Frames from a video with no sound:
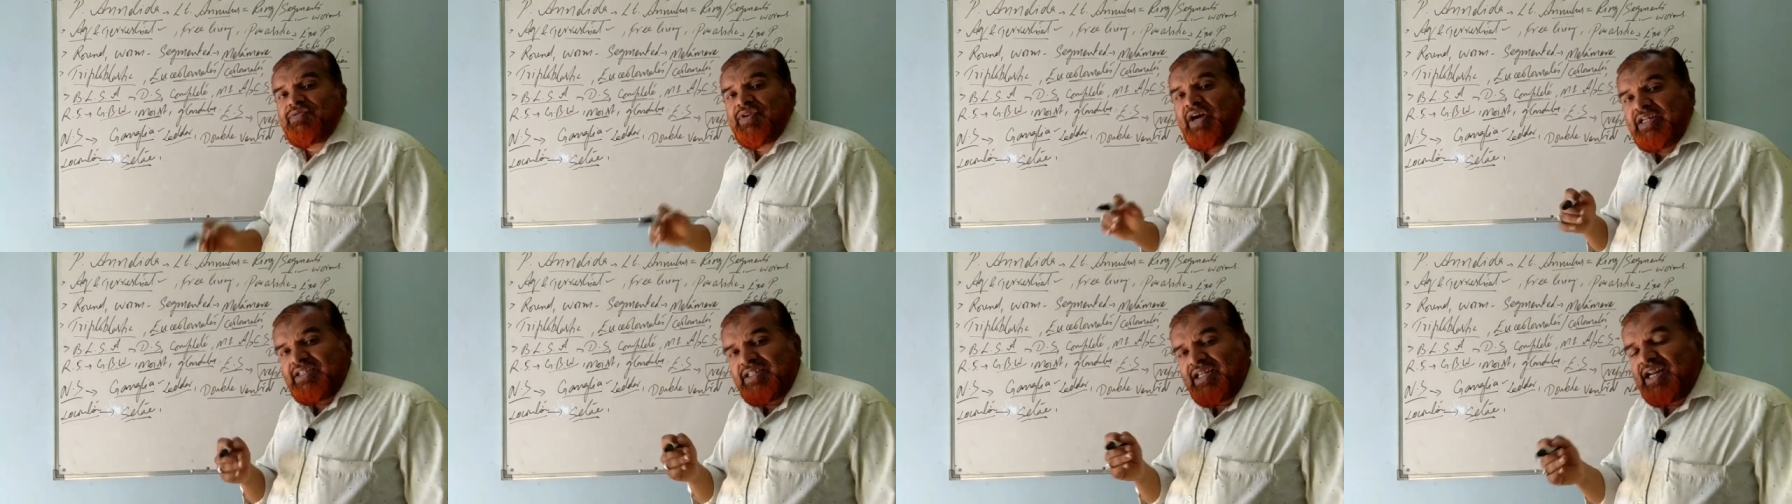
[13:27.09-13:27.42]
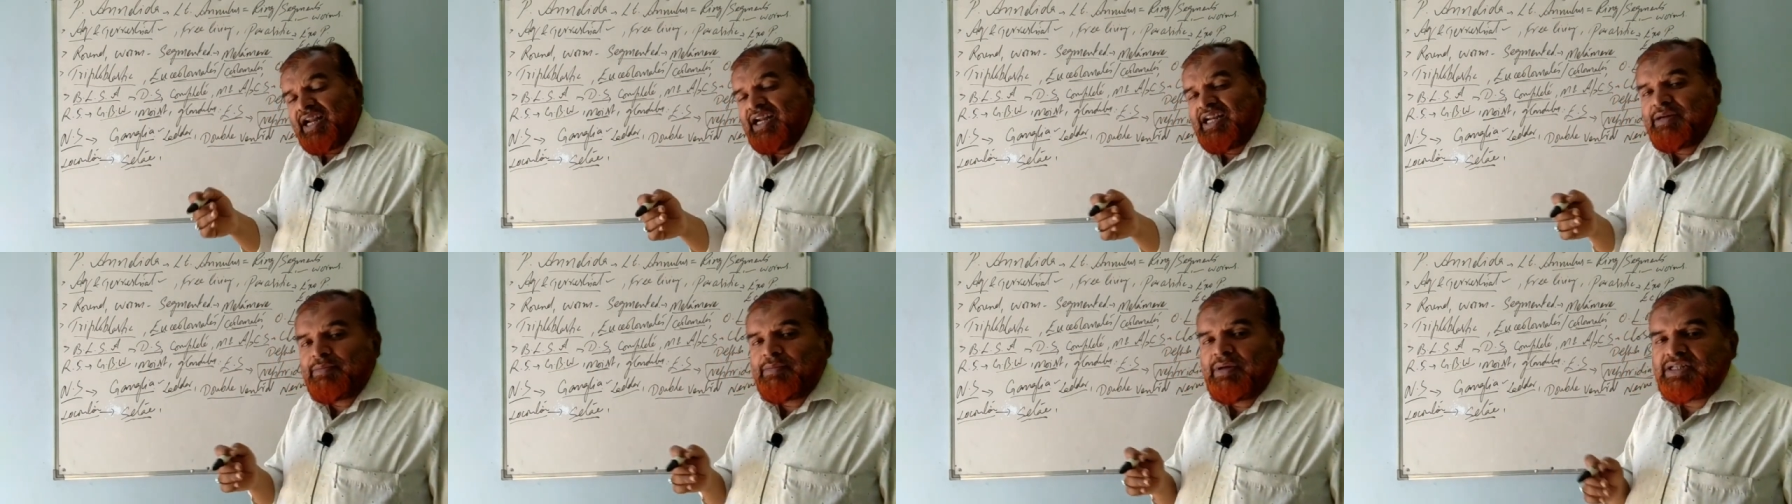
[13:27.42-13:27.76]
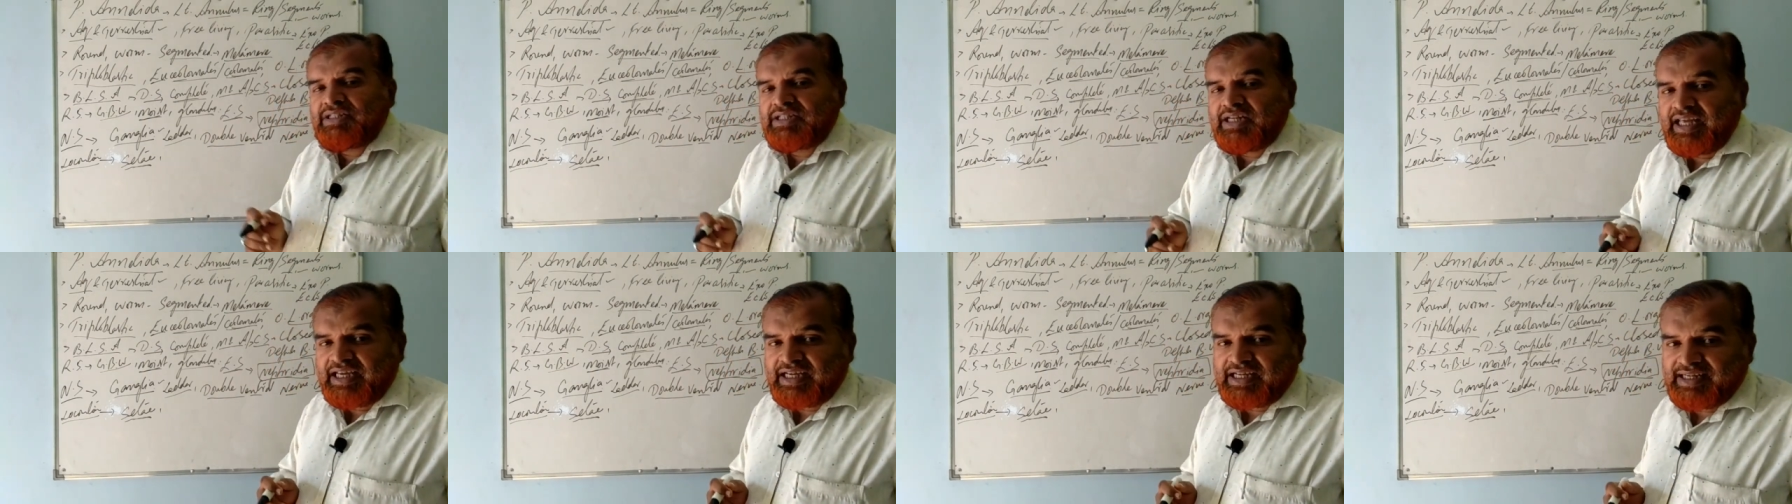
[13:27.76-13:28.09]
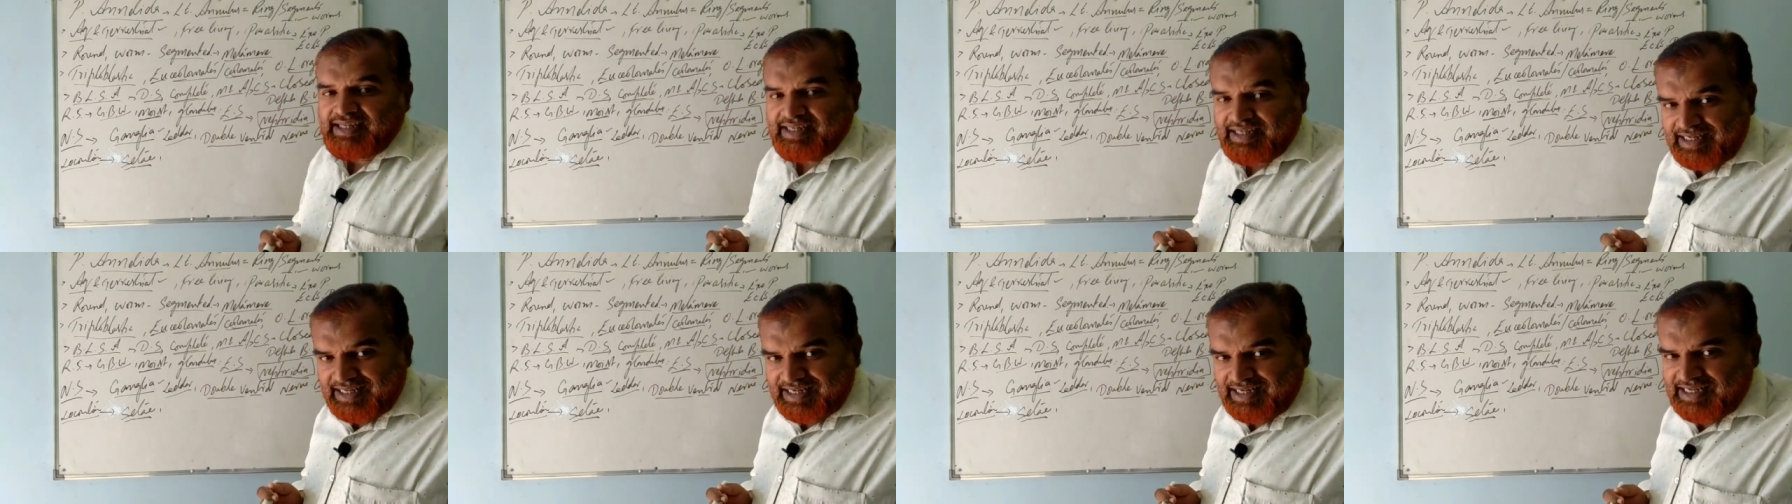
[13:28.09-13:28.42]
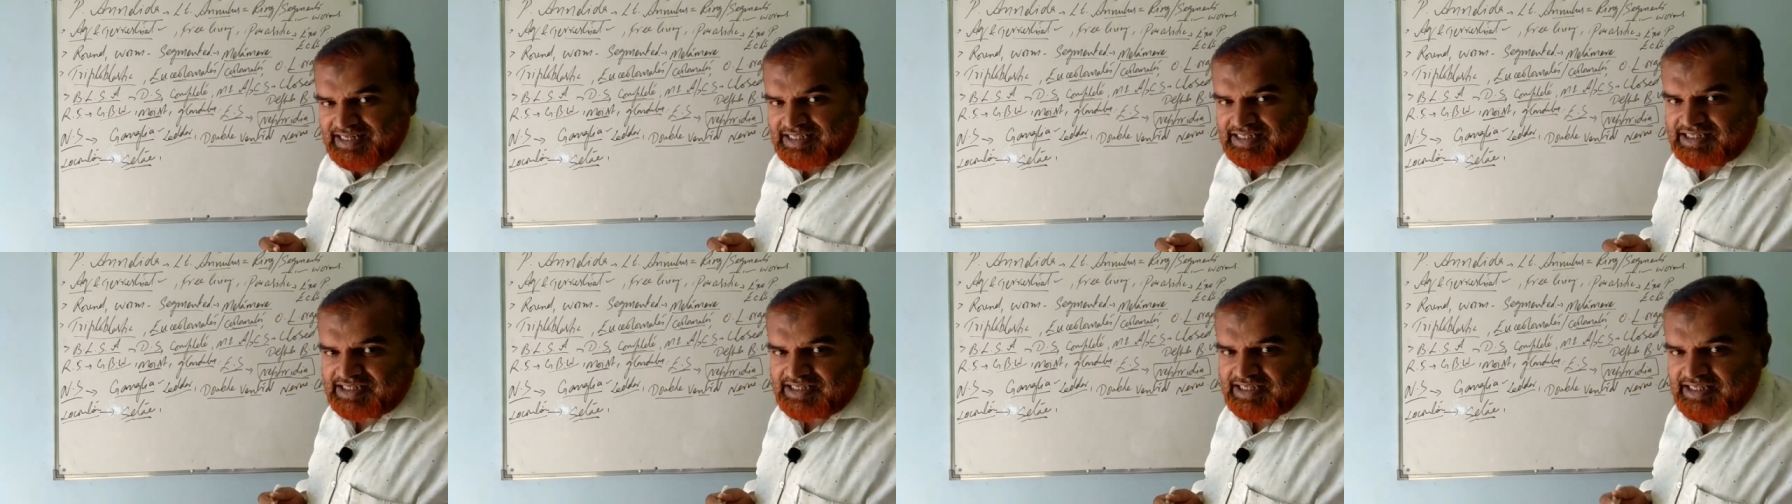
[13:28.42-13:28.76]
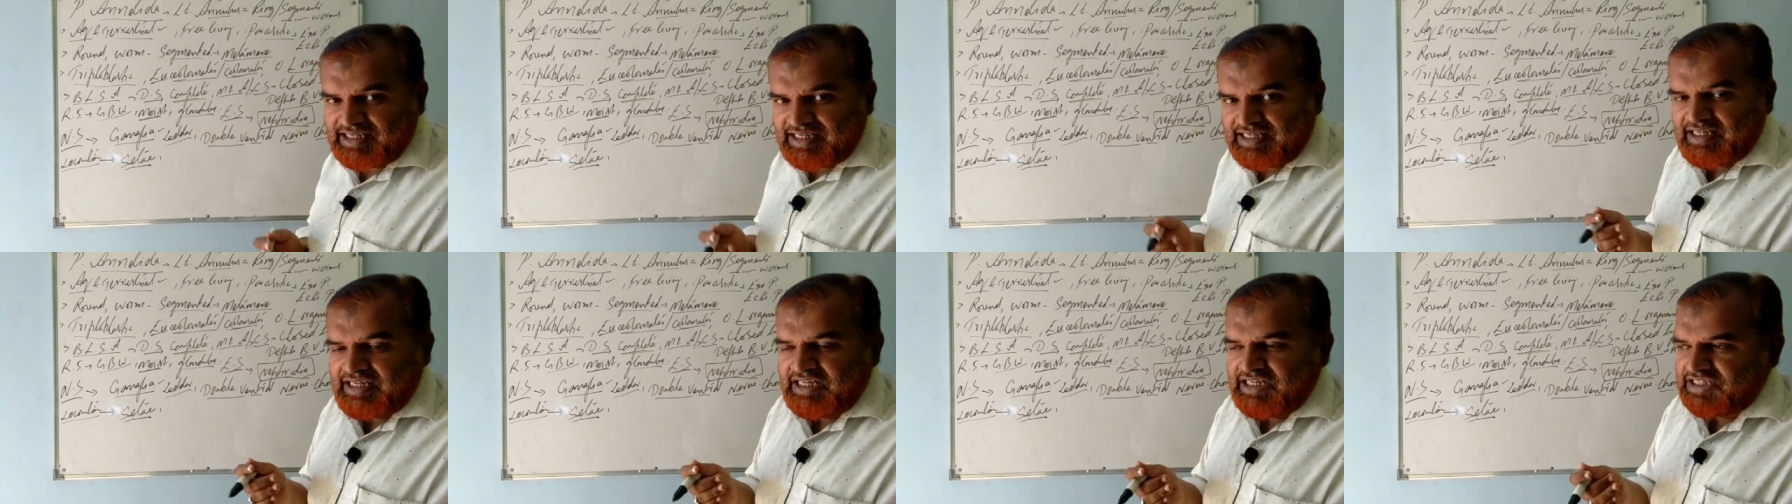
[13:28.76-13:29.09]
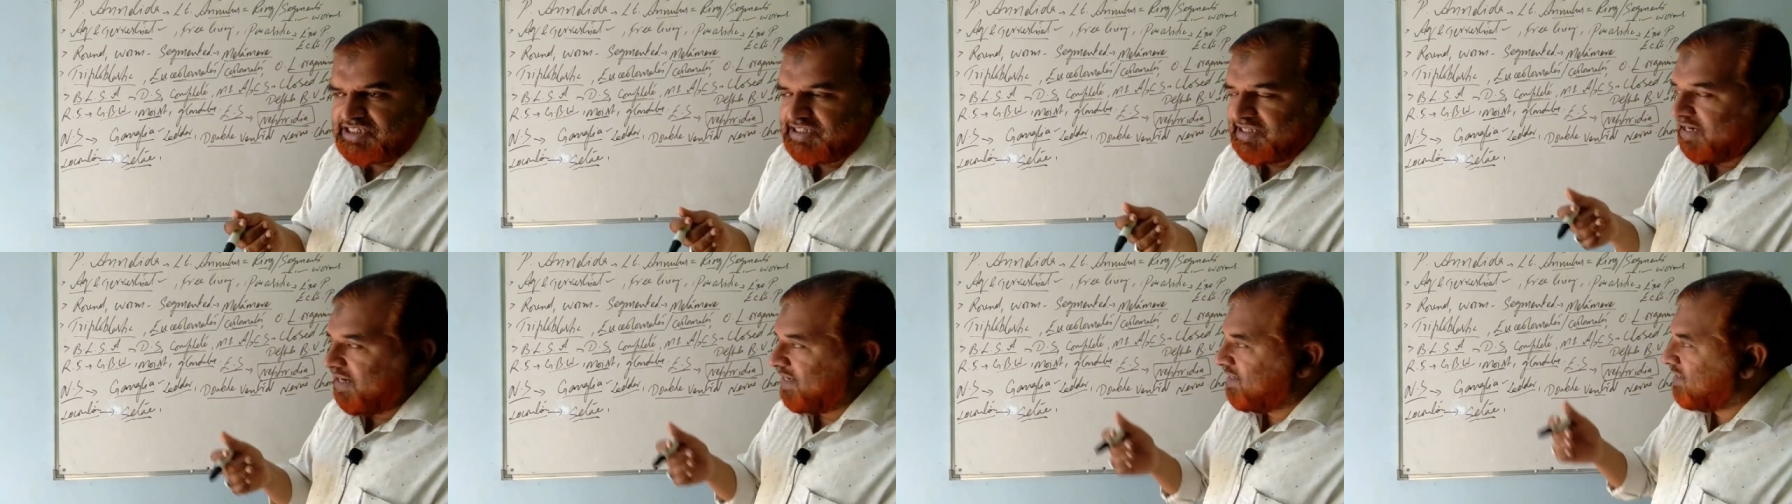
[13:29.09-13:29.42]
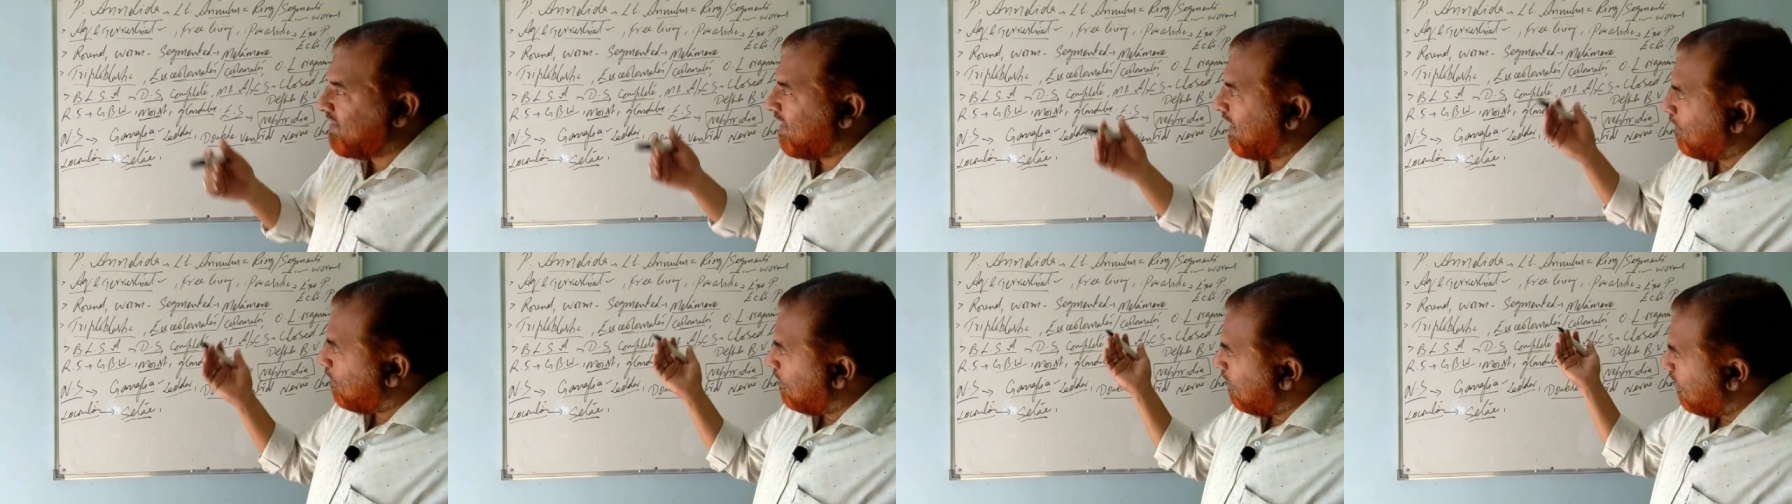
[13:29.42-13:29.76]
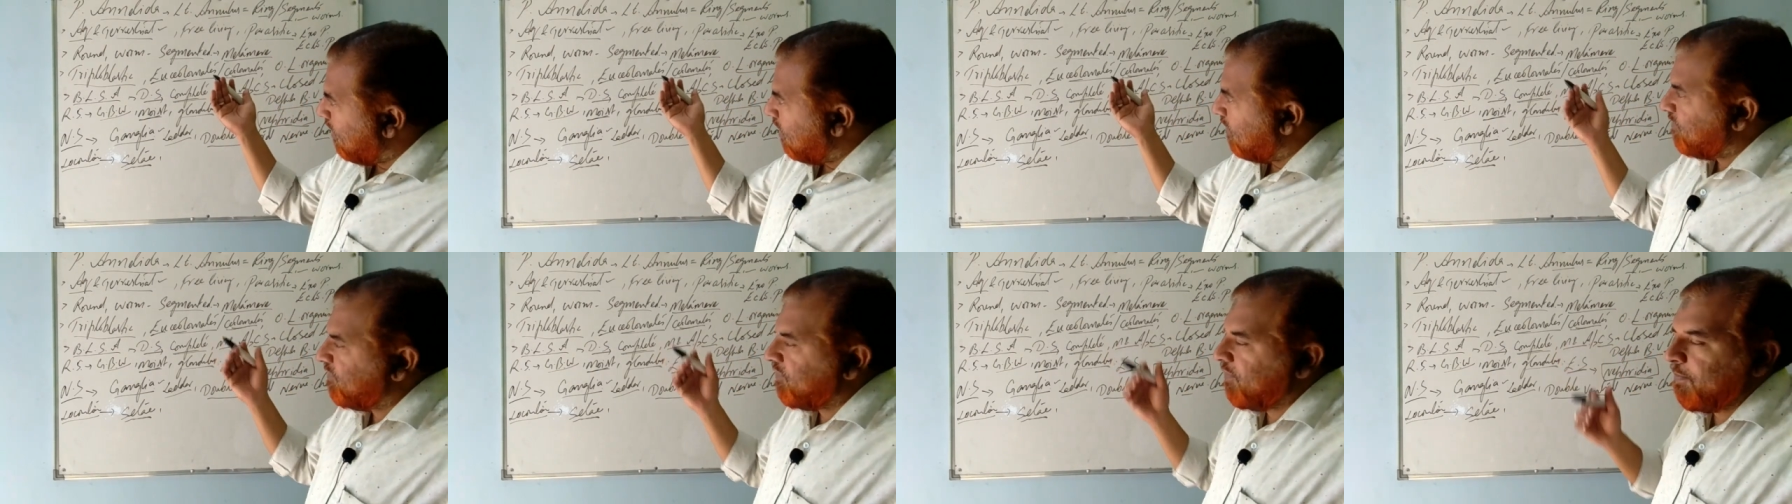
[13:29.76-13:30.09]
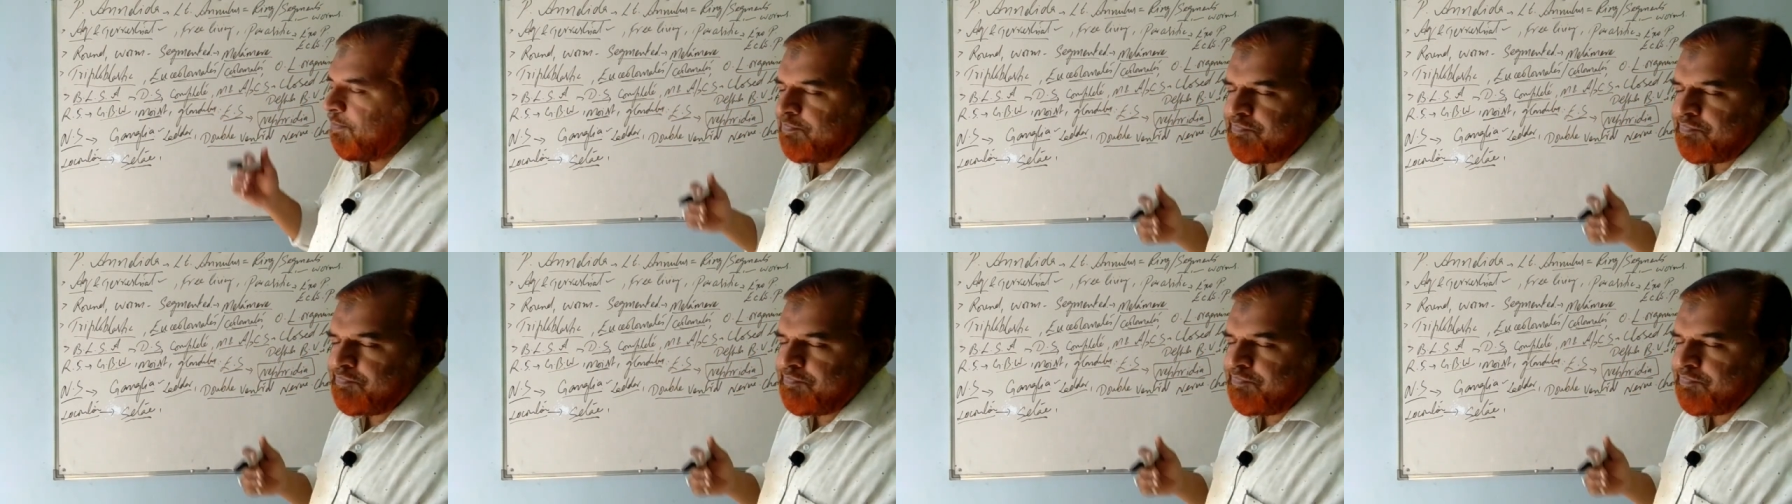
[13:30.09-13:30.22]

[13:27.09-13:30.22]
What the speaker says: of other animals like nereis is an example of